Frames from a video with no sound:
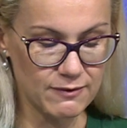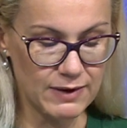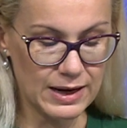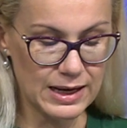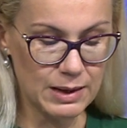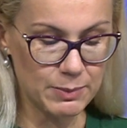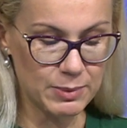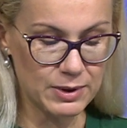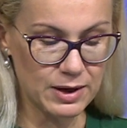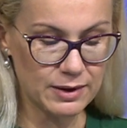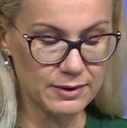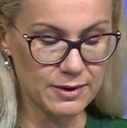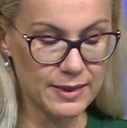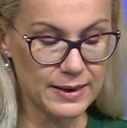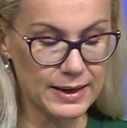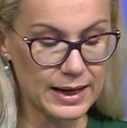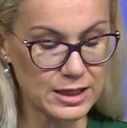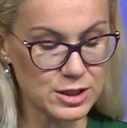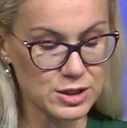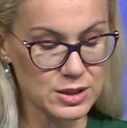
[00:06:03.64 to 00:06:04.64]
available under
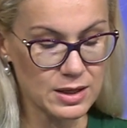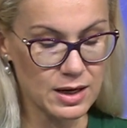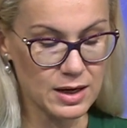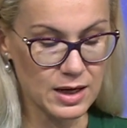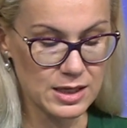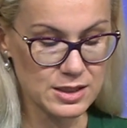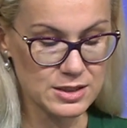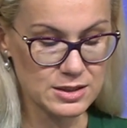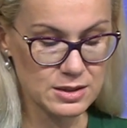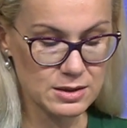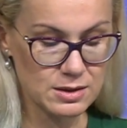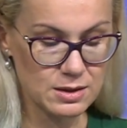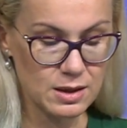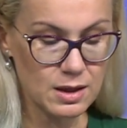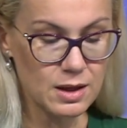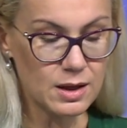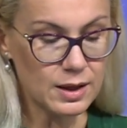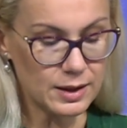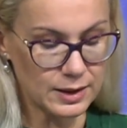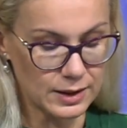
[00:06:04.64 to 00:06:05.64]
the next generation
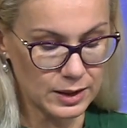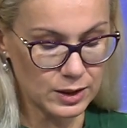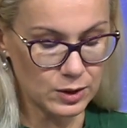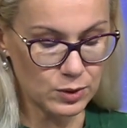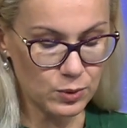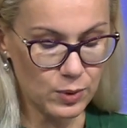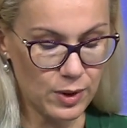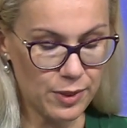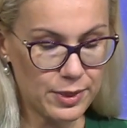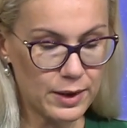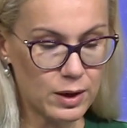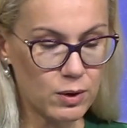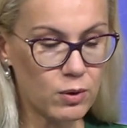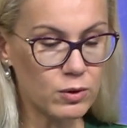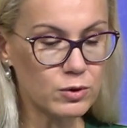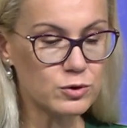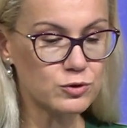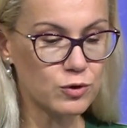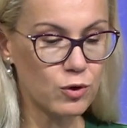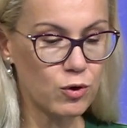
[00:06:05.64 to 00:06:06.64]
EU and the
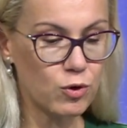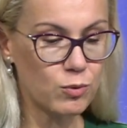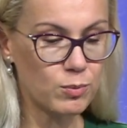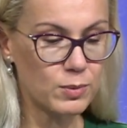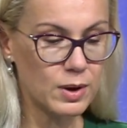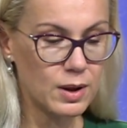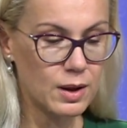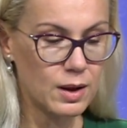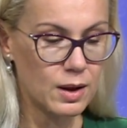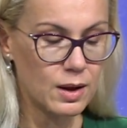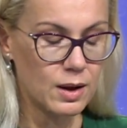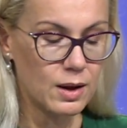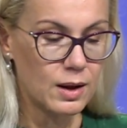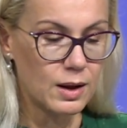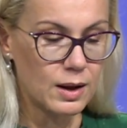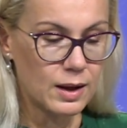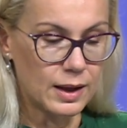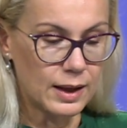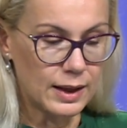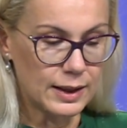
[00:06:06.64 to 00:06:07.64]
long-term
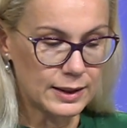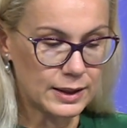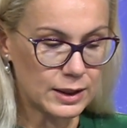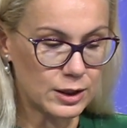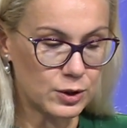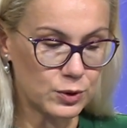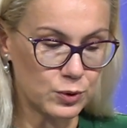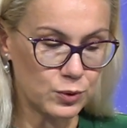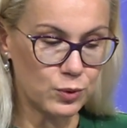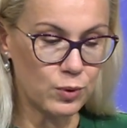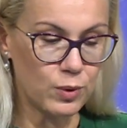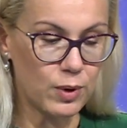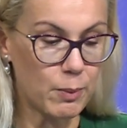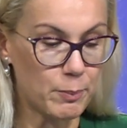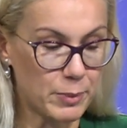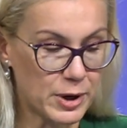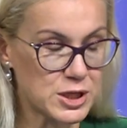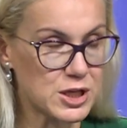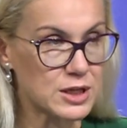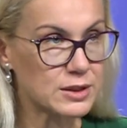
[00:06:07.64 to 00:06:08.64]
EU
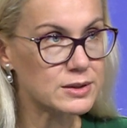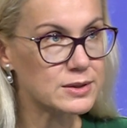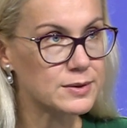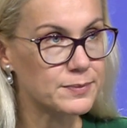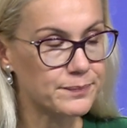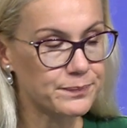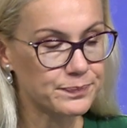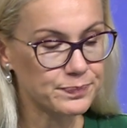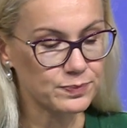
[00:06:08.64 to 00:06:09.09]
budget.